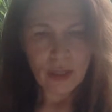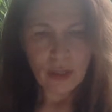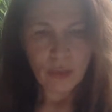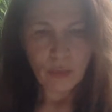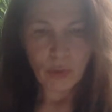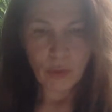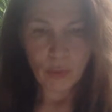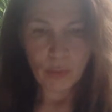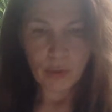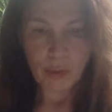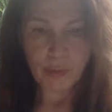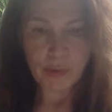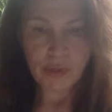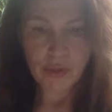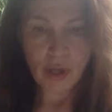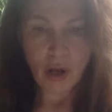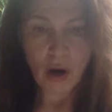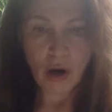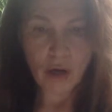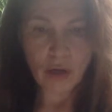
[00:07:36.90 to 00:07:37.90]
Well, Wilbur's
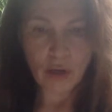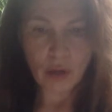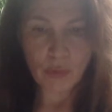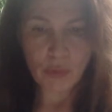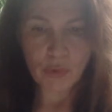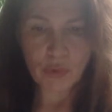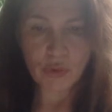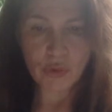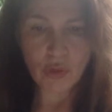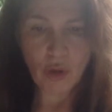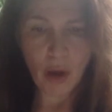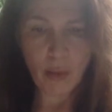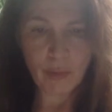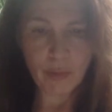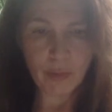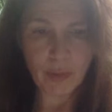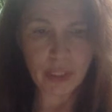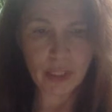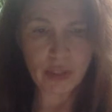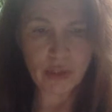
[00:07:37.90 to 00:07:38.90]
heart almost
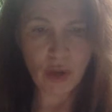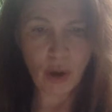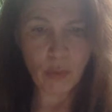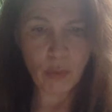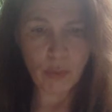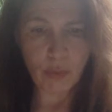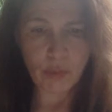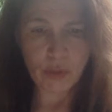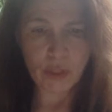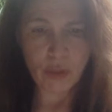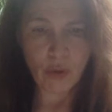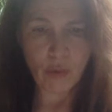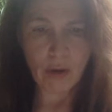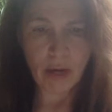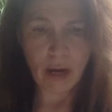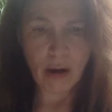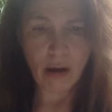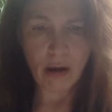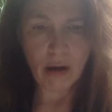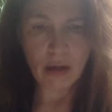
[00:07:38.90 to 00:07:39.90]
stopped when he saw what was
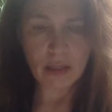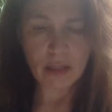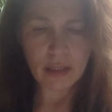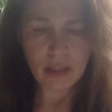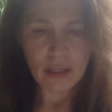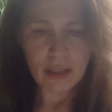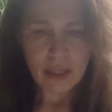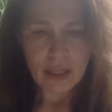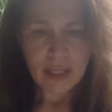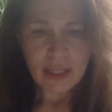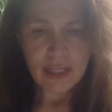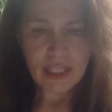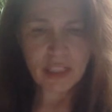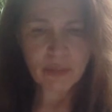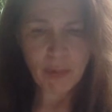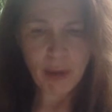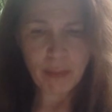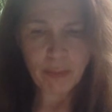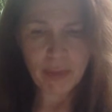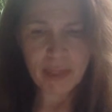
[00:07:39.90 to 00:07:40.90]
going on.
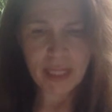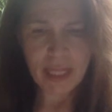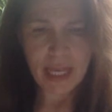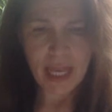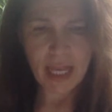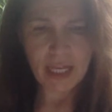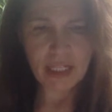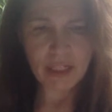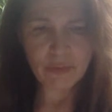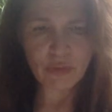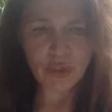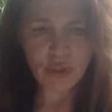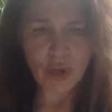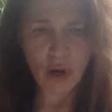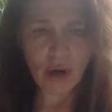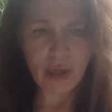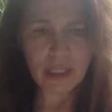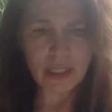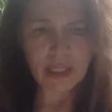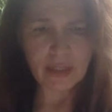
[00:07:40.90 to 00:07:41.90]
This might be the end of
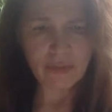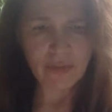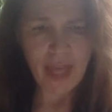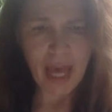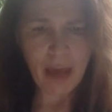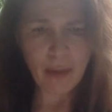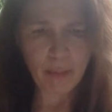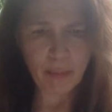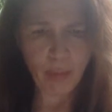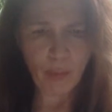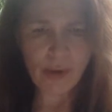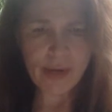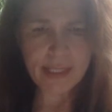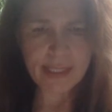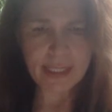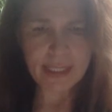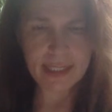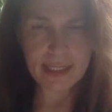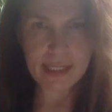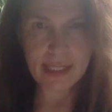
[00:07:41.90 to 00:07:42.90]
Charlotte if that boy
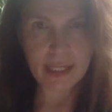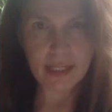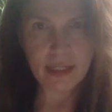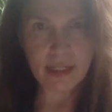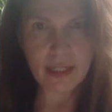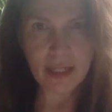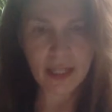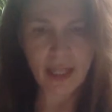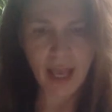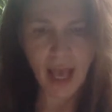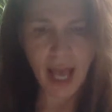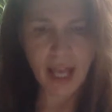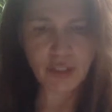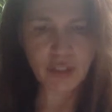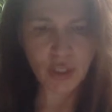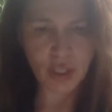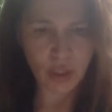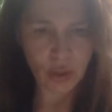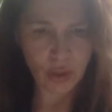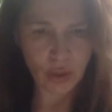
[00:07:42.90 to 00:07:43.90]
succeeded in
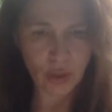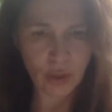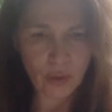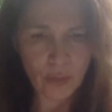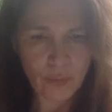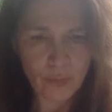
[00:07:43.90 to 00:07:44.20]
catching her.